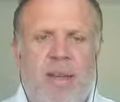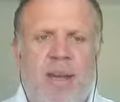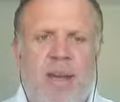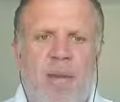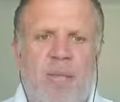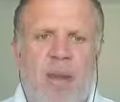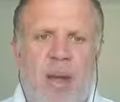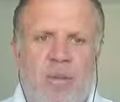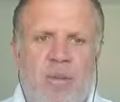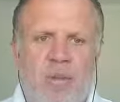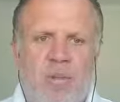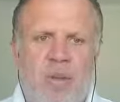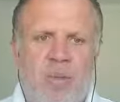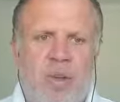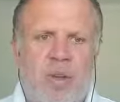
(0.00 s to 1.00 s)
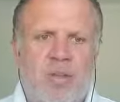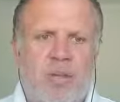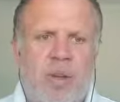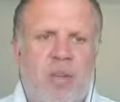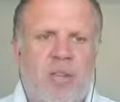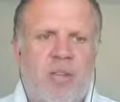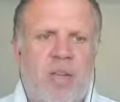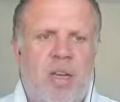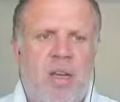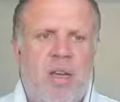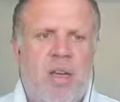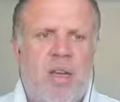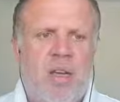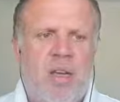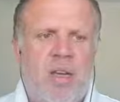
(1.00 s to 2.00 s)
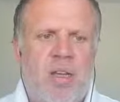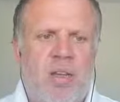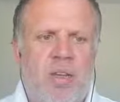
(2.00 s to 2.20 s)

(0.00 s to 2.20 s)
Hope it's been worthwhile and